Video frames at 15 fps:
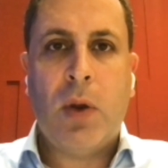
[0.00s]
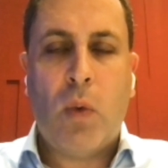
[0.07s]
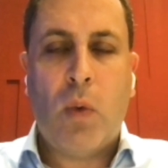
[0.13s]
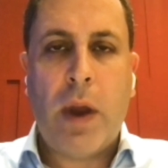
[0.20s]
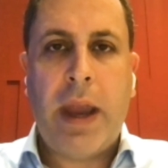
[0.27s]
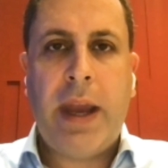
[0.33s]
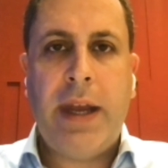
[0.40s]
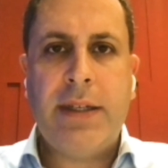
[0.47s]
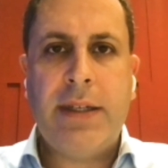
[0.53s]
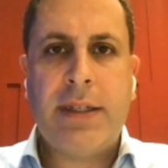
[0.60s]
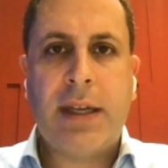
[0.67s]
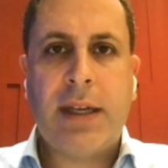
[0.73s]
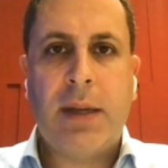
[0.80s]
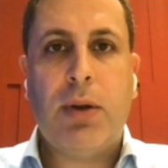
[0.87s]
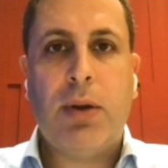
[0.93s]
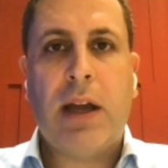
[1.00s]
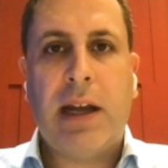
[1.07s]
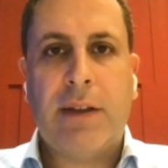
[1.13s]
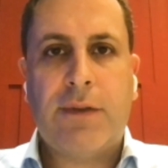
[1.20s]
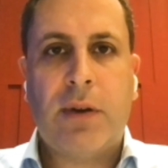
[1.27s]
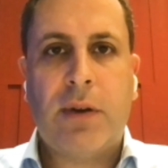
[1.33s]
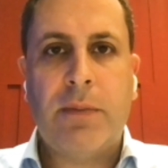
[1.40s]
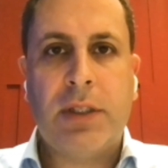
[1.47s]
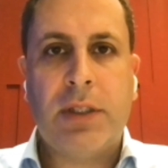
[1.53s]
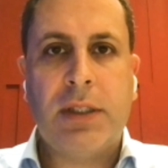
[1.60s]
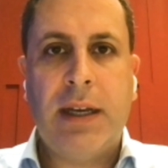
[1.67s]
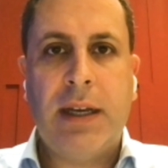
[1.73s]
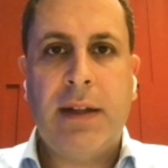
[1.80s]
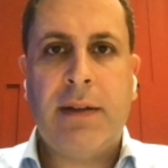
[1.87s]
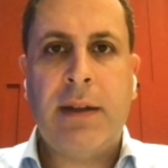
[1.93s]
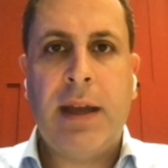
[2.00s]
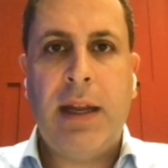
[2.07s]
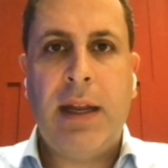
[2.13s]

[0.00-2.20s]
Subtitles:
ways and platforms that